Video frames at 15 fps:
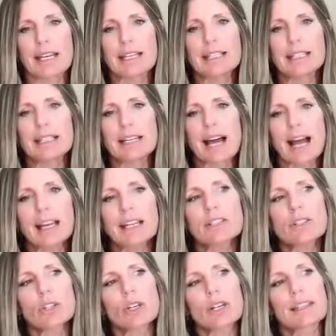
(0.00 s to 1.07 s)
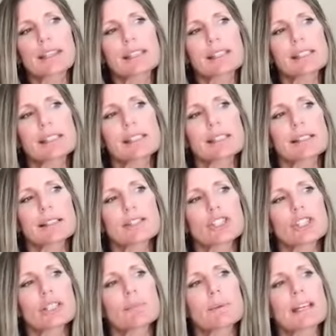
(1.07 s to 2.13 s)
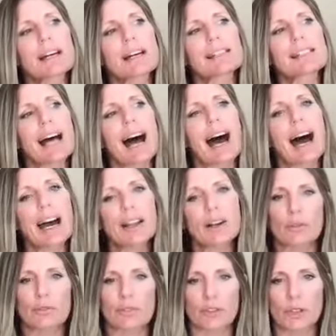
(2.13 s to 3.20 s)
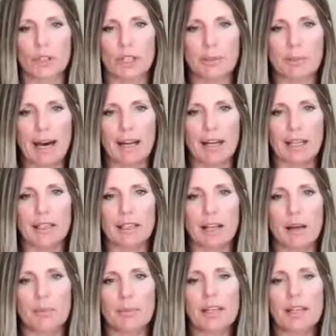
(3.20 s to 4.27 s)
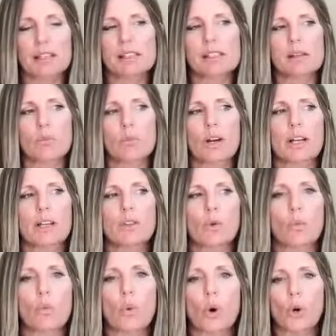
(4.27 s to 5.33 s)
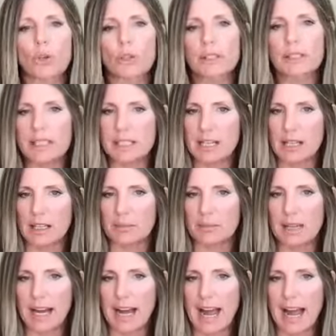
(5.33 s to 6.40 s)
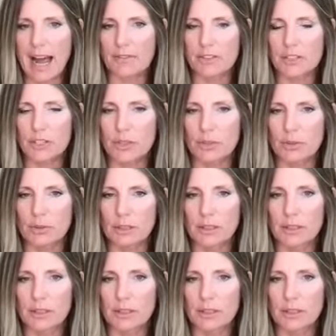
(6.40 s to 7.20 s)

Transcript: I can look at this just because I don't feel good about it, not because someone in the world is telling me I have to.